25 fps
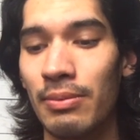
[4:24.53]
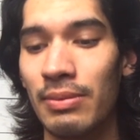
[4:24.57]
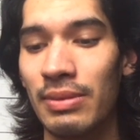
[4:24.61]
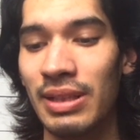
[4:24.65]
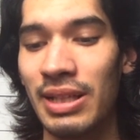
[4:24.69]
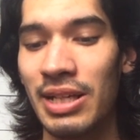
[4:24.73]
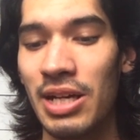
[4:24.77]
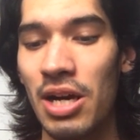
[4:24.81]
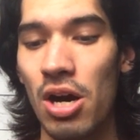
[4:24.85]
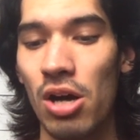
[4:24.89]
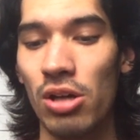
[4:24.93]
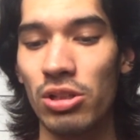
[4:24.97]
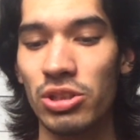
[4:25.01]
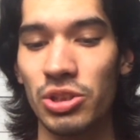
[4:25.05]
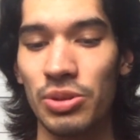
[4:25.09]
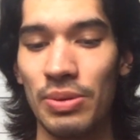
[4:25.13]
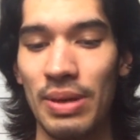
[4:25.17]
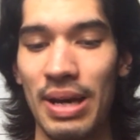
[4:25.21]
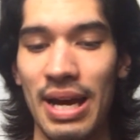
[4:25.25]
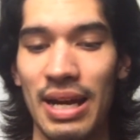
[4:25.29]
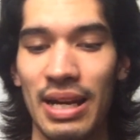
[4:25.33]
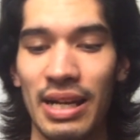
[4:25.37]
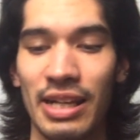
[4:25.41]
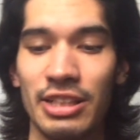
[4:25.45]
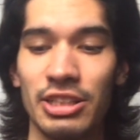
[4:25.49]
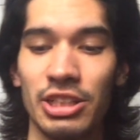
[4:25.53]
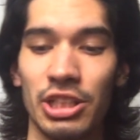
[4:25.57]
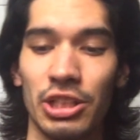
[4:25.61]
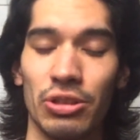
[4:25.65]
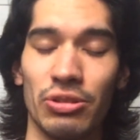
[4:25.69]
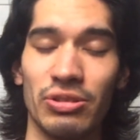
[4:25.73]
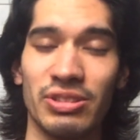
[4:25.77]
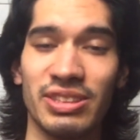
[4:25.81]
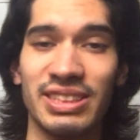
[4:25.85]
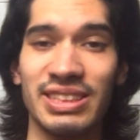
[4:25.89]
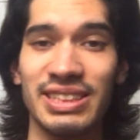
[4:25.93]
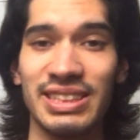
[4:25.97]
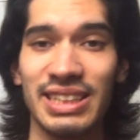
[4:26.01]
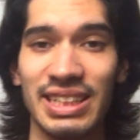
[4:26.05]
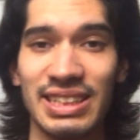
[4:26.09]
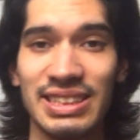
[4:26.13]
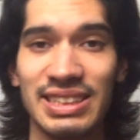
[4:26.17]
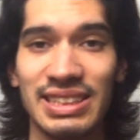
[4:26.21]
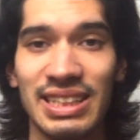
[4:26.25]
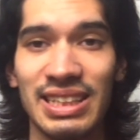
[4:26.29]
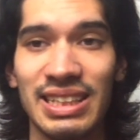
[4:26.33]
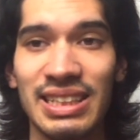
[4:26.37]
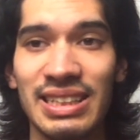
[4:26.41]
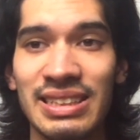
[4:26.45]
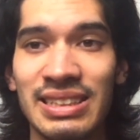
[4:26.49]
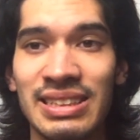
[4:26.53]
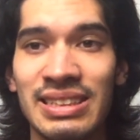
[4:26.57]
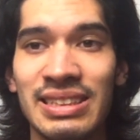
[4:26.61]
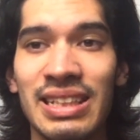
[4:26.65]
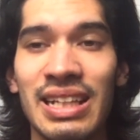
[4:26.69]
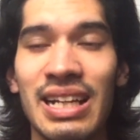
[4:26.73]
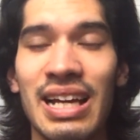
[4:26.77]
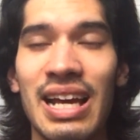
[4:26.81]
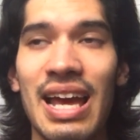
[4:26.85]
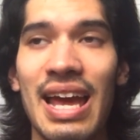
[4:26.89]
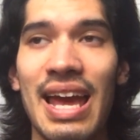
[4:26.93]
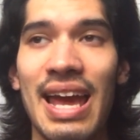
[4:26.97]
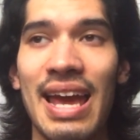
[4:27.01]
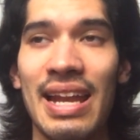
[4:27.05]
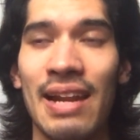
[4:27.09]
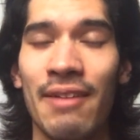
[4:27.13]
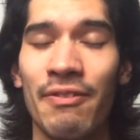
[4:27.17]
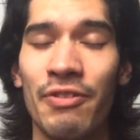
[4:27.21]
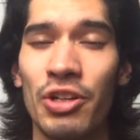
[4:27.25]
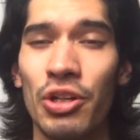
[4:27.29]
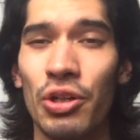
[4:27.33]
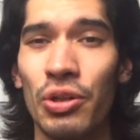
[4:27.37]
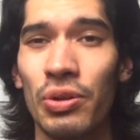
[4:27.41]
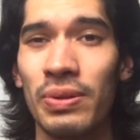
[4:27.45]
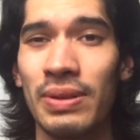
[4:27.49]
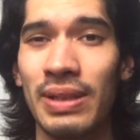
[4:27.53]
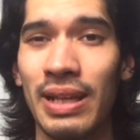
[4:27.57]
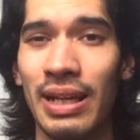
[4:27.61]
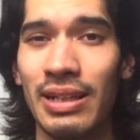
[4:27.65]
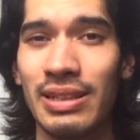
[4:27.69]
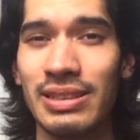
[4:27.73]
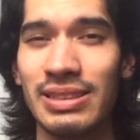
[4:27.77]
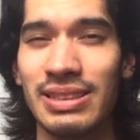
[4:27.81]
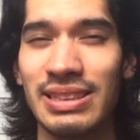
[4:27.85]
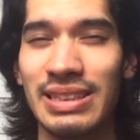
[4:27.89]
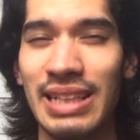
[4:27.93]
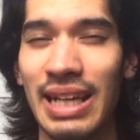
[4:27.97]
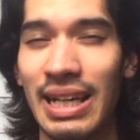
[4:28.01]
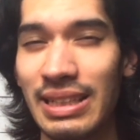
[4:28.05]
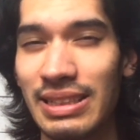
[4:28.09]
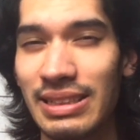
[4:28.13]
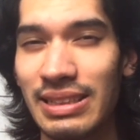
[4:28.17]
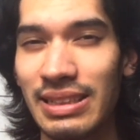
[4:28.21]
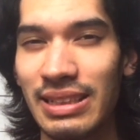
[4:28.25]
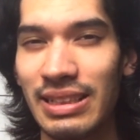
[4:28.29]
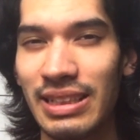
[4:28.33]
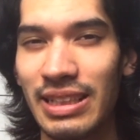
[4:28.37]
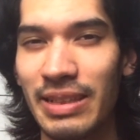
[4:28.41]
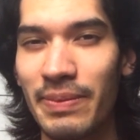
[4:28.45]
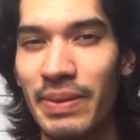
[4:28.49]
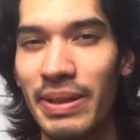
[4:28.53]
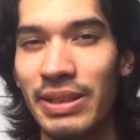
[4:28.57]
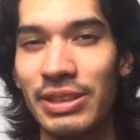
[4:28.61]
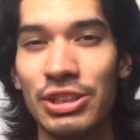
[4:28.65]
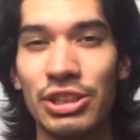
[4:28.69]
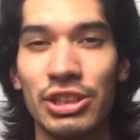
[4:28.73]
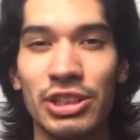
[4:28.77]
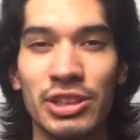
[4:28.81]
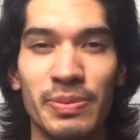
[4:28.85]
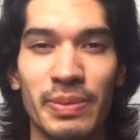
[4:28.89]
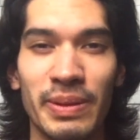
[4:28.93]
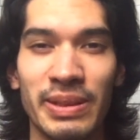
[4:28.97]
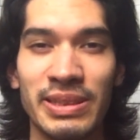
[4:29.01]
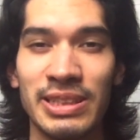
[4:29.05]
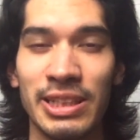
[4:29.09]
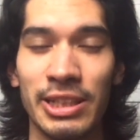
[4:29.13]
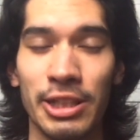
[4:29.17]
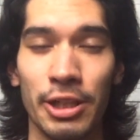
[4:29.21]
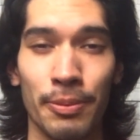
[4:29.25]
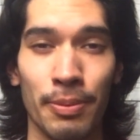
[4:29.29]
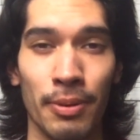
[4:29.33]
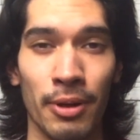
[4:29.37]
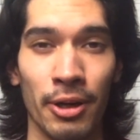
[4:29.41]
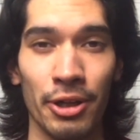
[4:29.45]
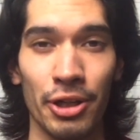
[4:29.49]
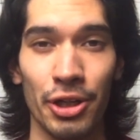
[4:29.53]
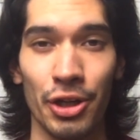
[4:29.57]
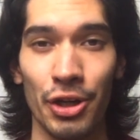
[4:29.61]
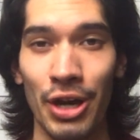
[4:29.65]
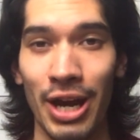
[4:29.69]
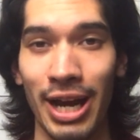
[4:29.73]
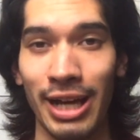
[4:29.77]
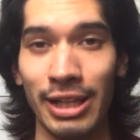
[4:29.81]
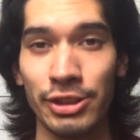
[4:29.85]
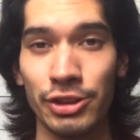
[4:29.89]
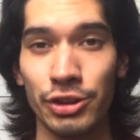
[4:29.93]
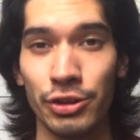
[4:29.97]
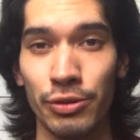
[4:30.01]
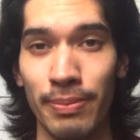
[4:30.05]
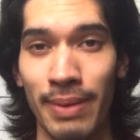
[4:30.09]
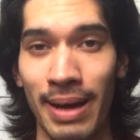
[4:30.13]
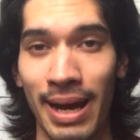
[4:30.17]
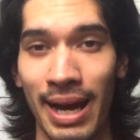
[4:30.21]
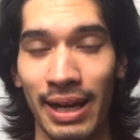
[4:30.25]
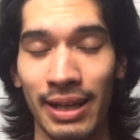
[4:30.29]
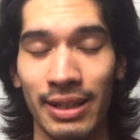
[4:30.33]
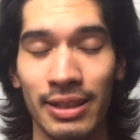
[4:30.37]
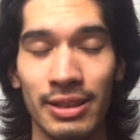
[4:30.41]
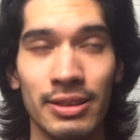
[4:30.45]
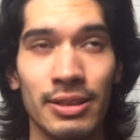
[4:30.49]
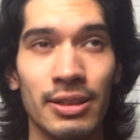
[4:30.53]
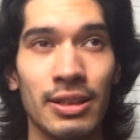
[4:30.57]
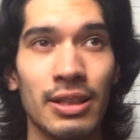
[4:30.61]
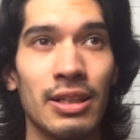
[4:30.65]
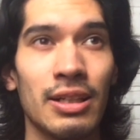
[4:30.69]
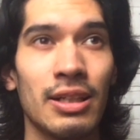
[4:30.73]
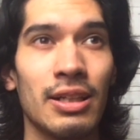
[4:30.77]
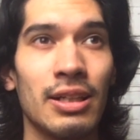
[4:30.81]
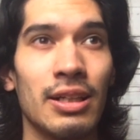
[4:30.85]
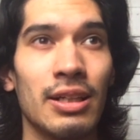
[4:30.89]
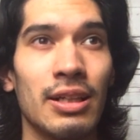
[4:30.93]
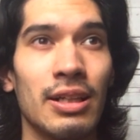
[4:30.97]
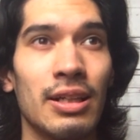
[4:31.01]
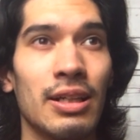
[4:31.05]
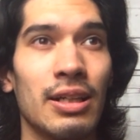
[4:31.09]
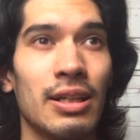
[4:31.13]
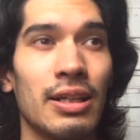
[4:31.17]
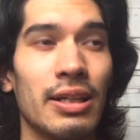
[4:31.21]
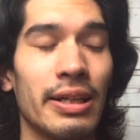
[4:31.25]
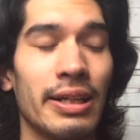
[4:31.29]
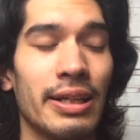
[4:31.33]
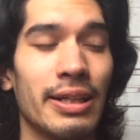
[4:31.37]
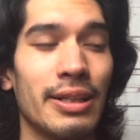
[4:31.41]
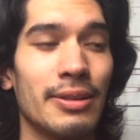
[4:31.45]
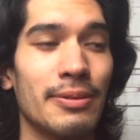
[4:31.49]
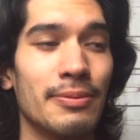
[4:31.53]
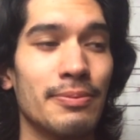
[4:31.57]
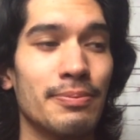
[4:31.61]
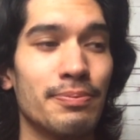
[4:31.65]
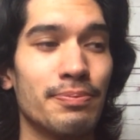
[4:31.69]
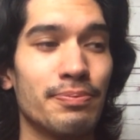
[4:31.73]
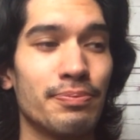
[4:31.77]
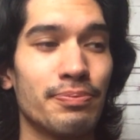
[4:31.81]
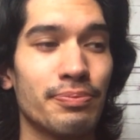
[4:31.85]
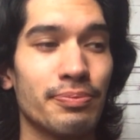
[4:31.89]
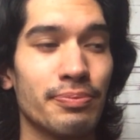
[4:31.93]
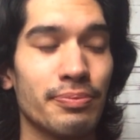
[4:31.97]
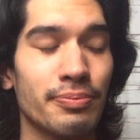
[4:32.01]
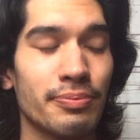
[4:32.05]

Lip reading: They also had each other's 6s, and if you don't know what that technically means, it just means that your partner has your back. I